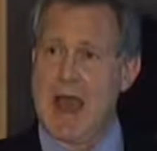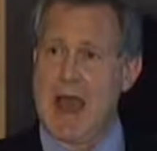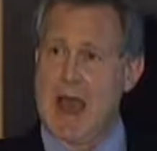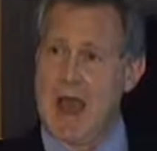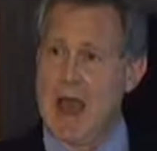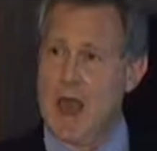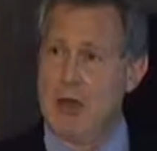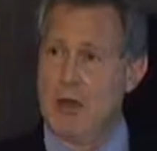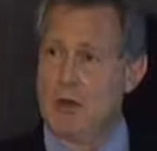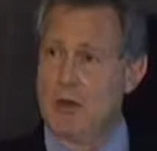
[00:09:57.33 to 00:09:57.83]

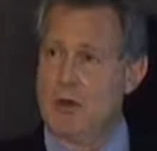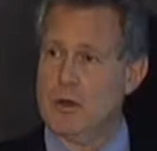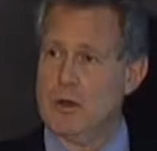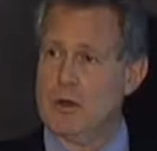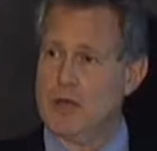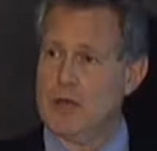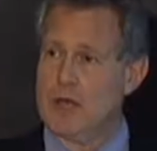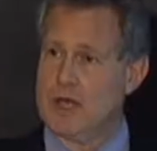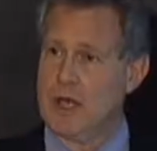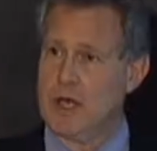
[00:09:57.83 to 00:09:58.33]
how
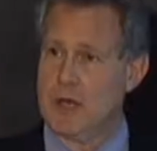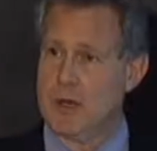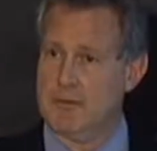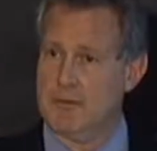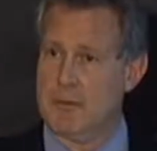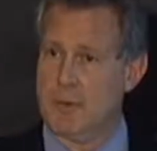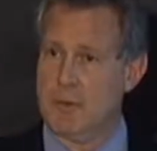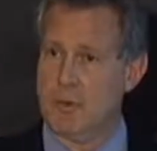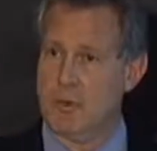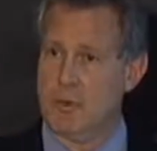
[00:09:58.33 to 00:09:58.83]

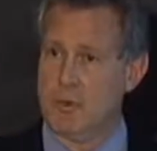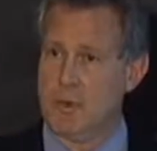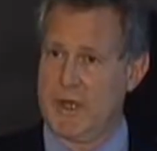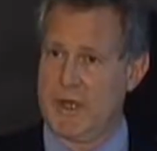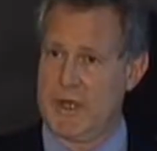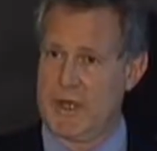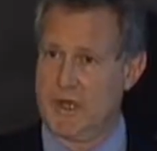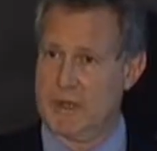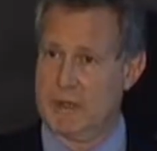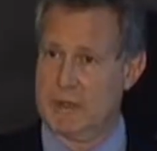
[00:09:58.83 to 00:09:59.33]
come
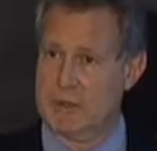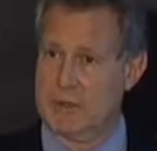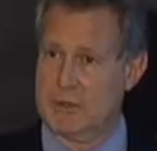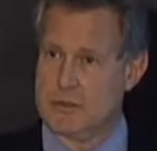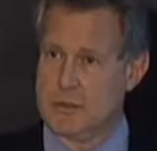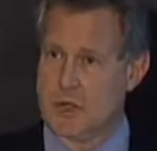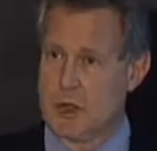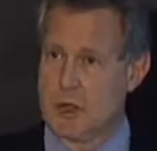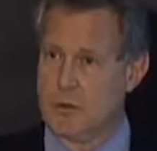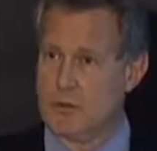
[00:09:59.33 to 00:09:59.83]
we
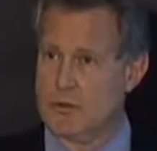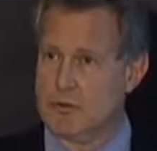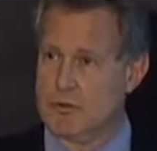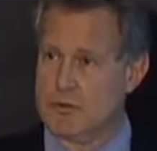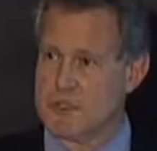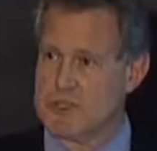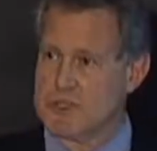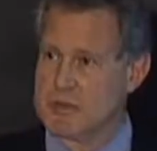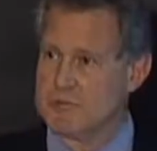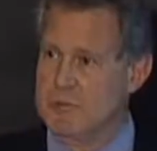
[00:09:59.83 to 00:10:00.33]
don't
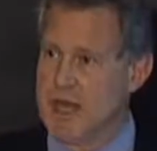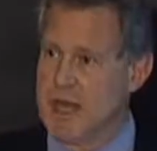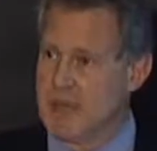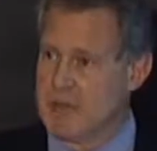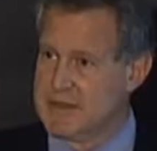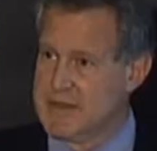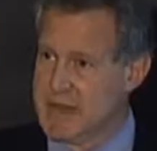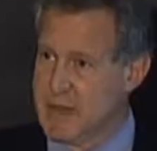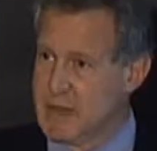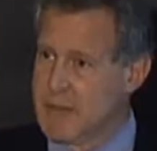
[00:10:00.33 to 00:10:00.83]

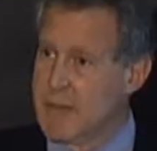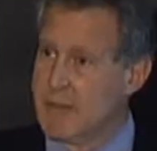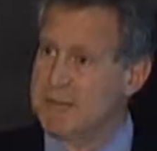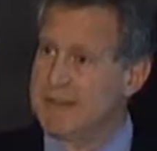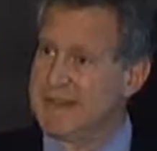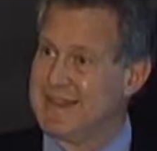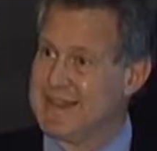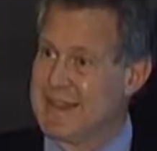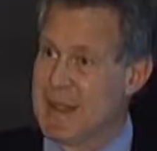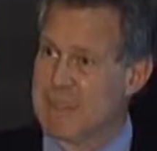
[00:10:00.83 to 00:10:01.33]
respond? How
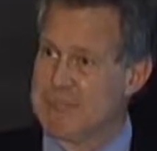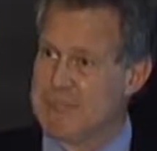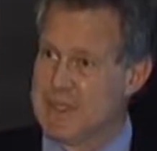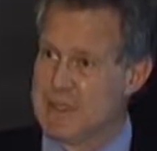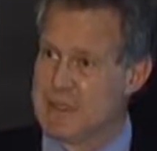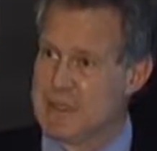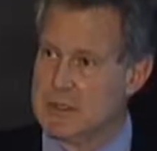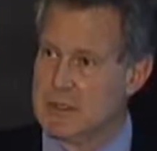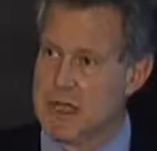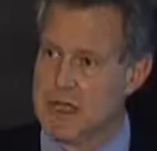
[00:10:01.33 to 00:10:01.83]
come
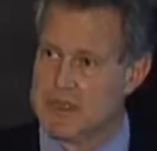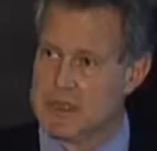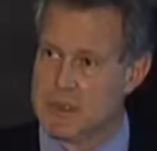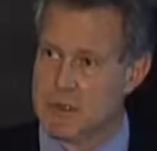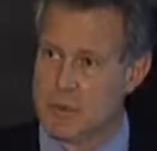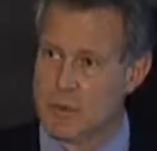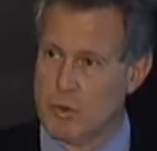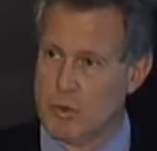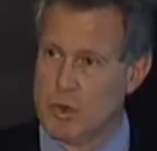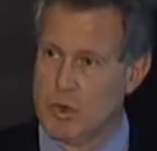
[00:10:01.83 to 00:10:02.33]
leptin
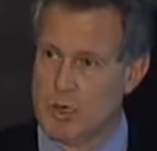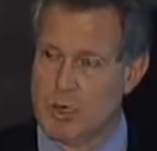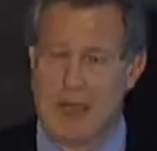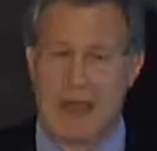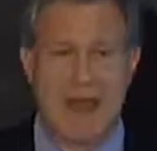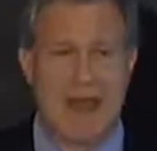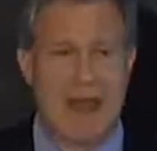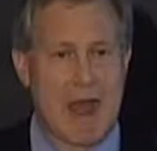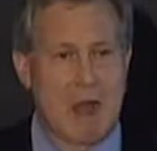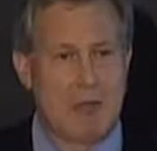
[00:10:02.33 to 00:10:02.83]
doesn't work?
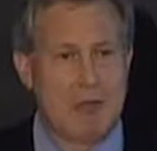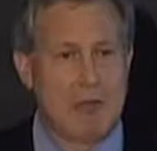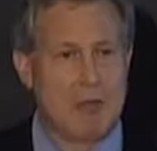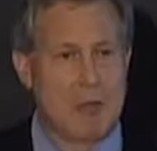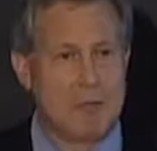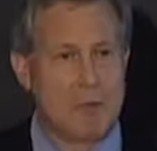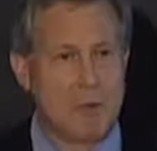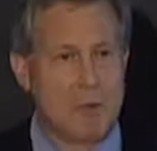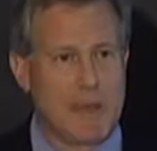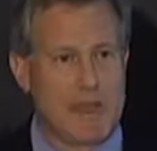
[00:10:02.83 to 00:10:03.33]
How
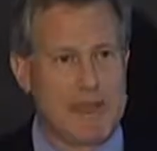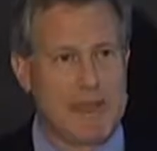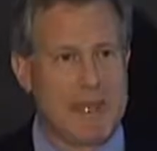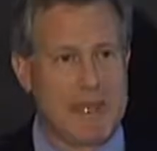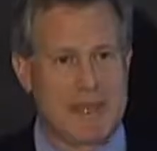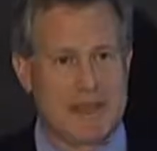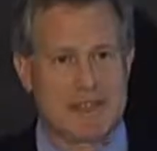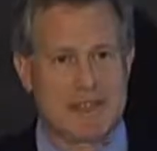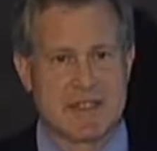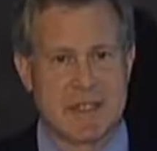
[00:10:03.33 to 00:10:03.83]
come we
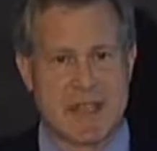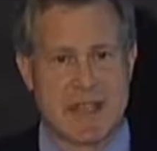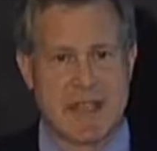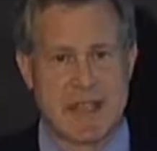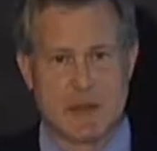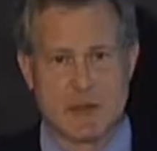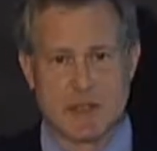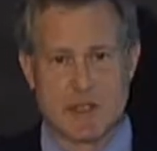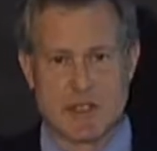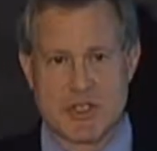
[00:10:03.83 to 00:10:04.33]
can't stay
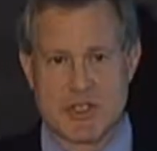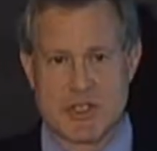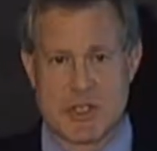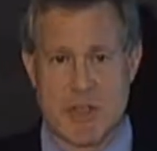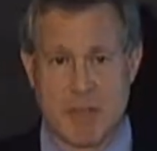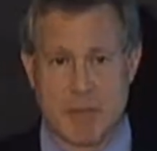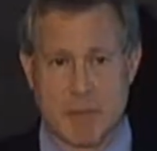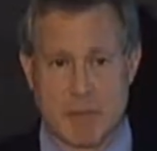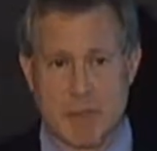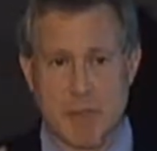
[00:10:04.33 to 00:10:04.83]
energy
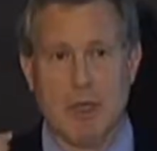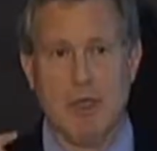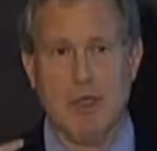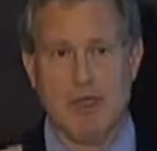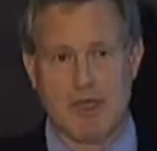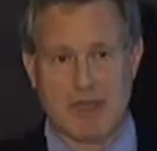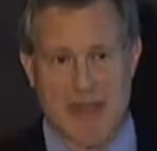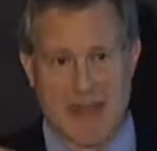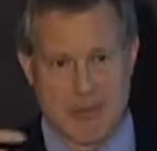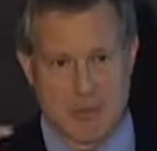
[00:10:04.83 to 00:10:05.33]
stable?
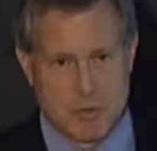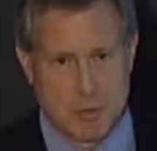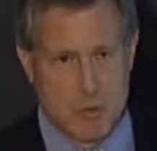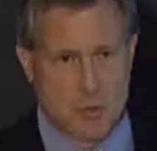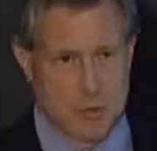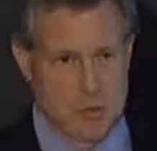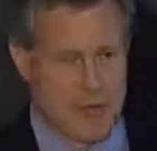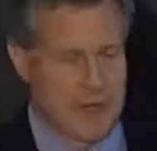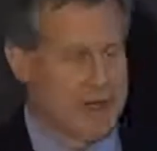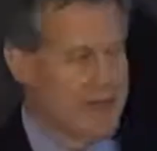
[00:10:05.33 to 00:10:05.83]
That's
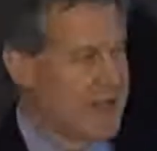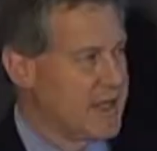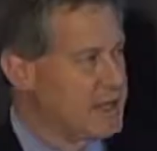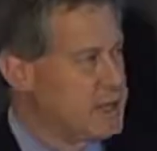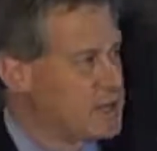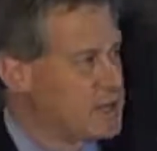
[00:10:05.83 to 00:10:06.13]
what we're going to